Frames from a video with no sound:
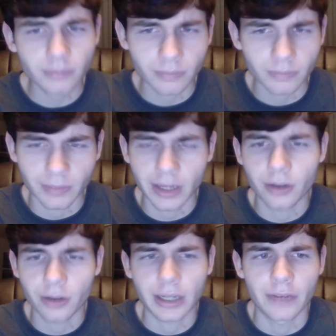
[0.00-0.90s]
They
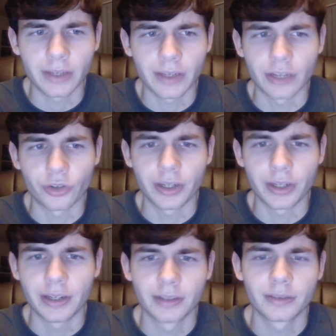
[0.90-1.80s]
all kind of
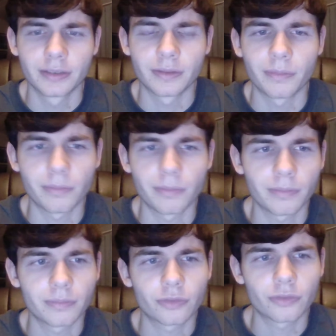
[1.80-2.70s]
agreed,
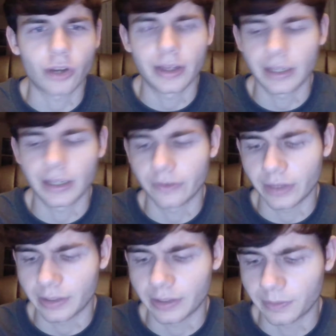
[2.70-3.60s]
trying to think of
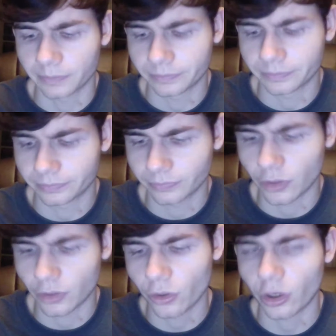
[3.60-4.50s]

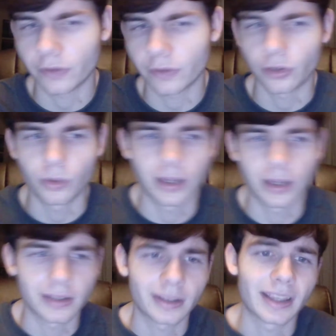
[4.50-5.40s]
who to go after who.
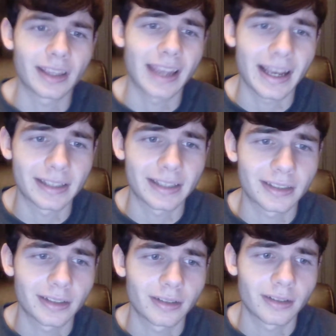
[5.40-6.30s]
They
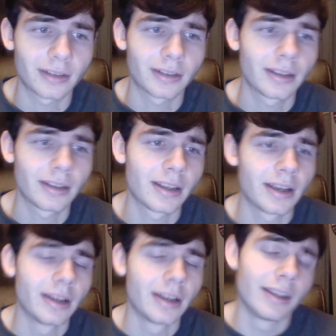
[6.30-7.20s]
asked
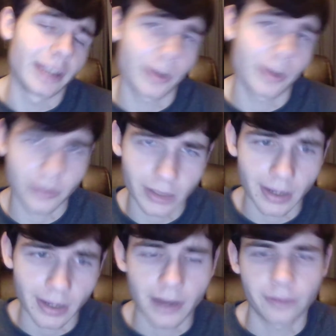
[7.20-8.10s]
the Heroes of
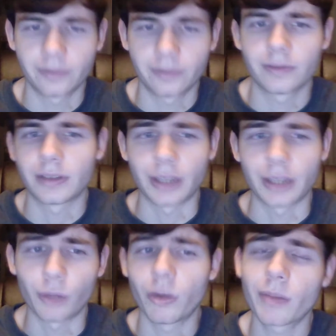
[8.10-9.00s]
Zatav to
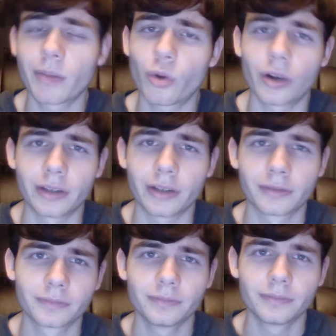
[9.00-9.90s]
kill one more
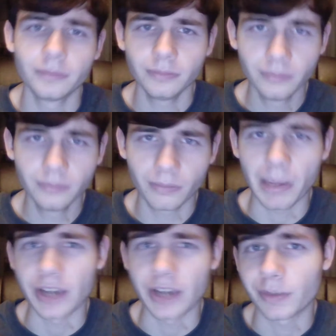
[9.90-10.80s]

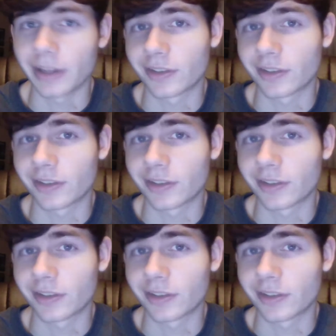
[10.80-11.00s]
mage, being